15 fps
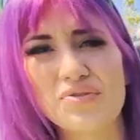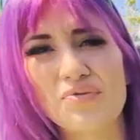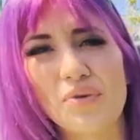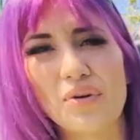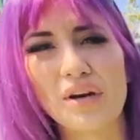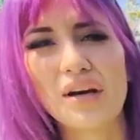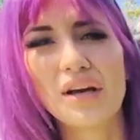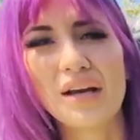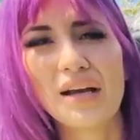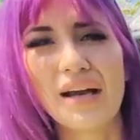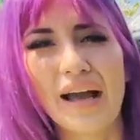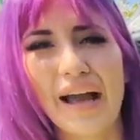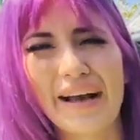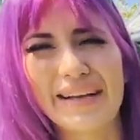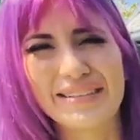for.
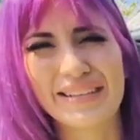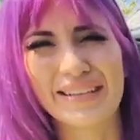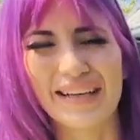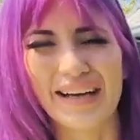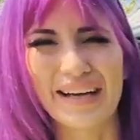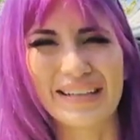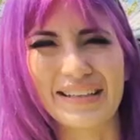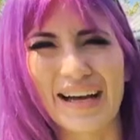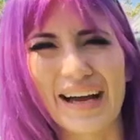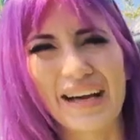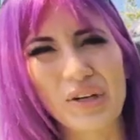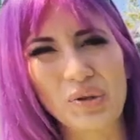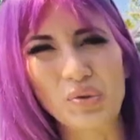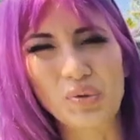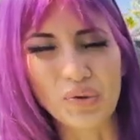And I had
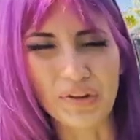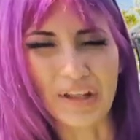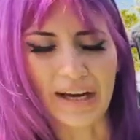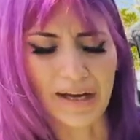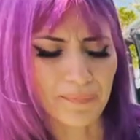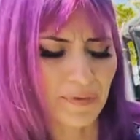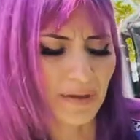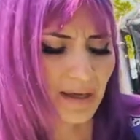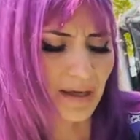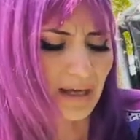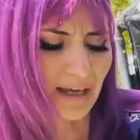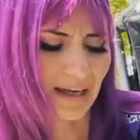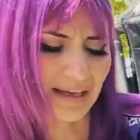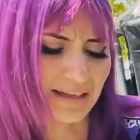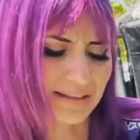to Google that.
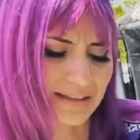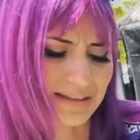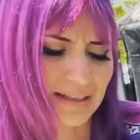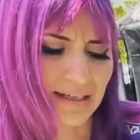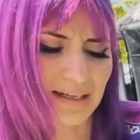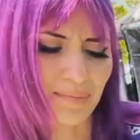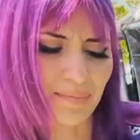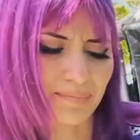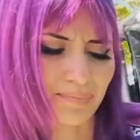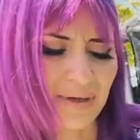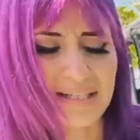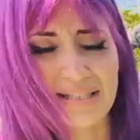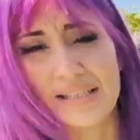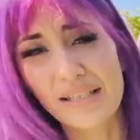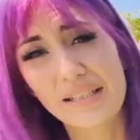And
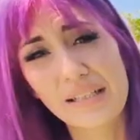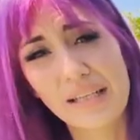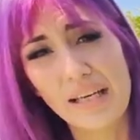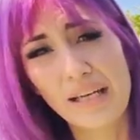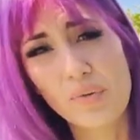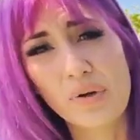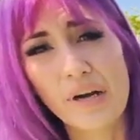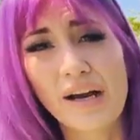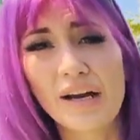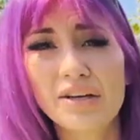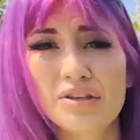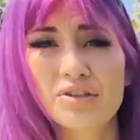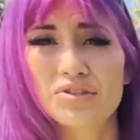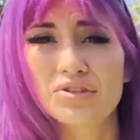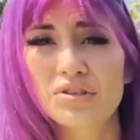basically what I
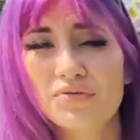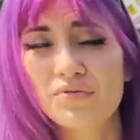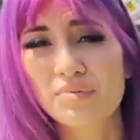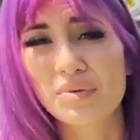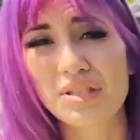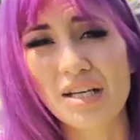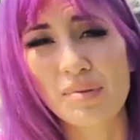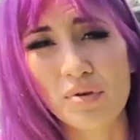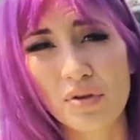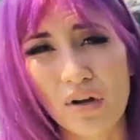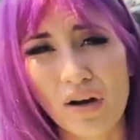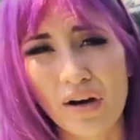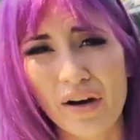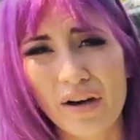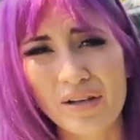understood from the double
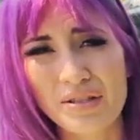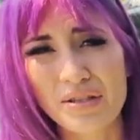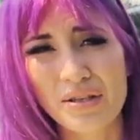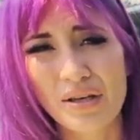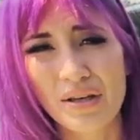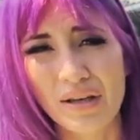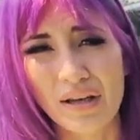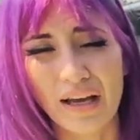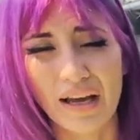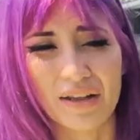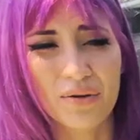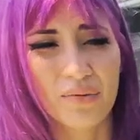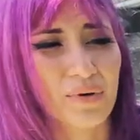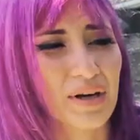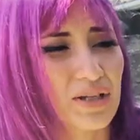R's and
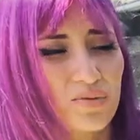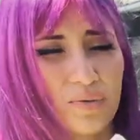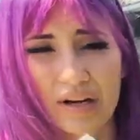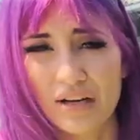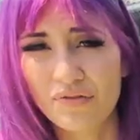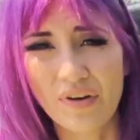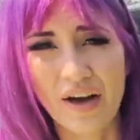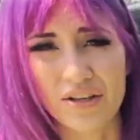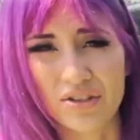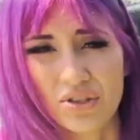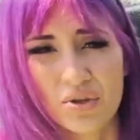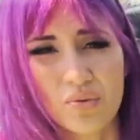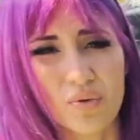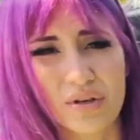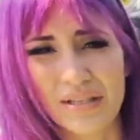the race ready
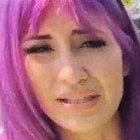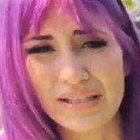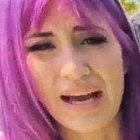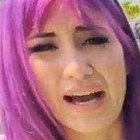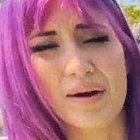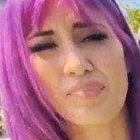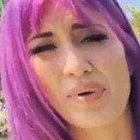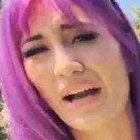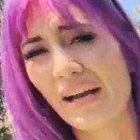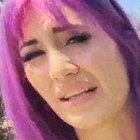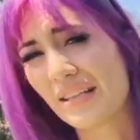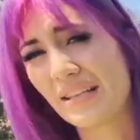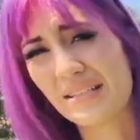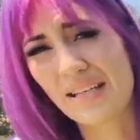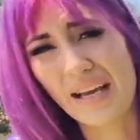factor was that back in
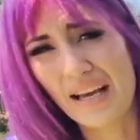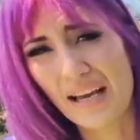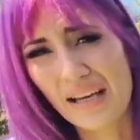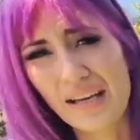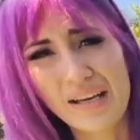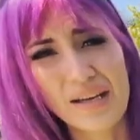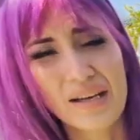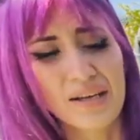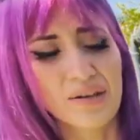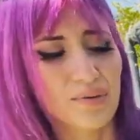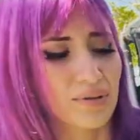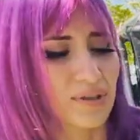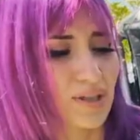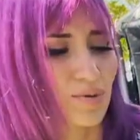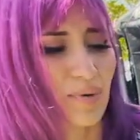the day
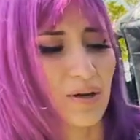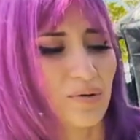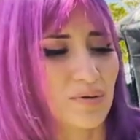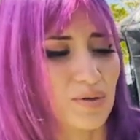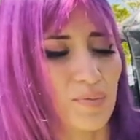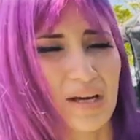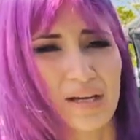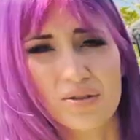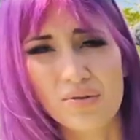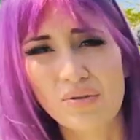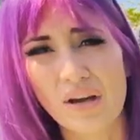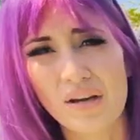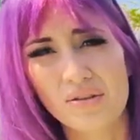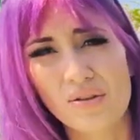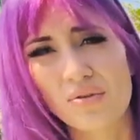when this bike was made,
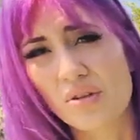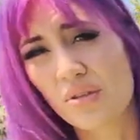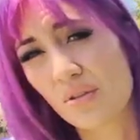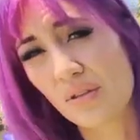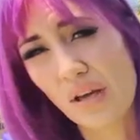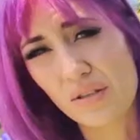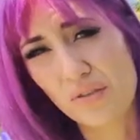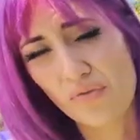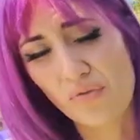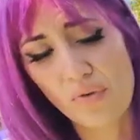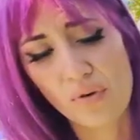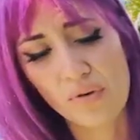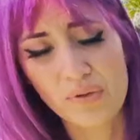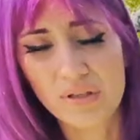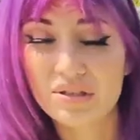2003,
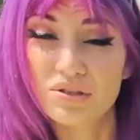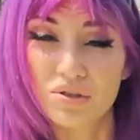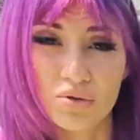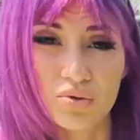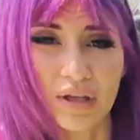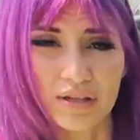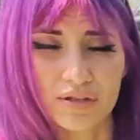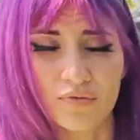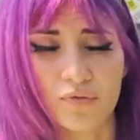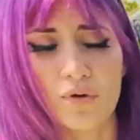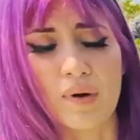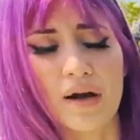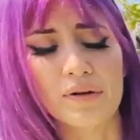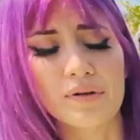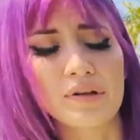2004, this is a 2004
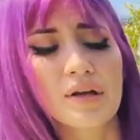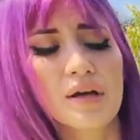model,